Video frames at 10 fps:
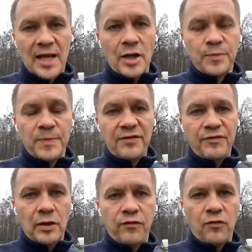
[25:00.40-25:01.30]
Now,
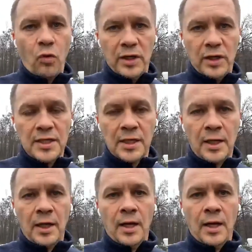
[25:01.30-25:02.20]
specifically, of course,
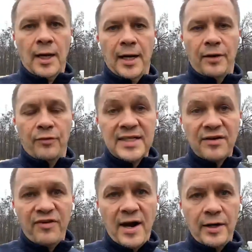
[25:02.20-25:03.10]
raise
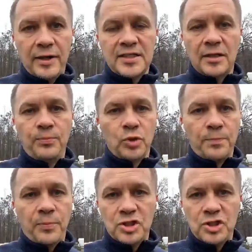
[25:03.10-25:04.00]
awareness and put
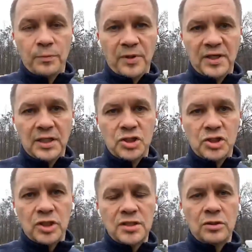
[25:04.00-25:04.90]
pressure on
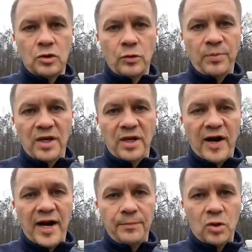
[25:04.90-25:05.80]
politicians not to be
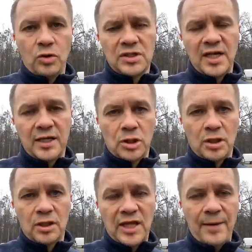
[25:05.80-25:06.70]
afraid, because their
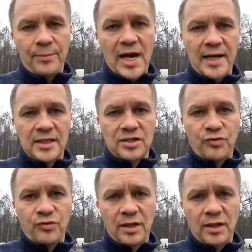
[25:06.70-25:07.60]
timeline is
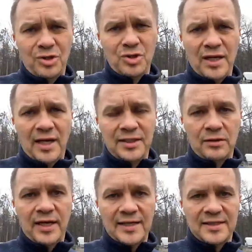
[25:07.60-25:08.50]
really usually
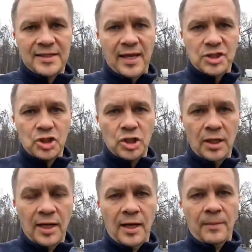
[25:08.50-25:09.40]
until the next election.
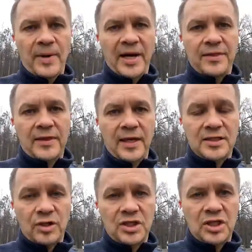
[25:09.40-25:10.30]
but the
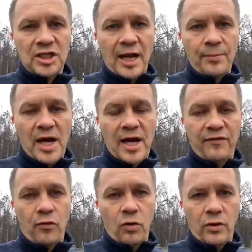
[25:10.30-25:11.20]
strategic timeline
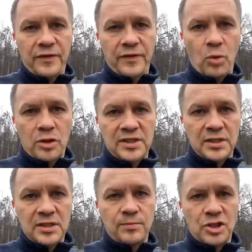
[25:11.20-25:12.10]
for
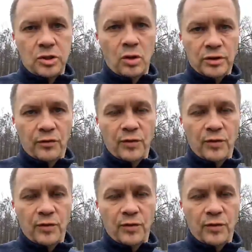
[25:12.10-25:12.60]
democracies is much longer.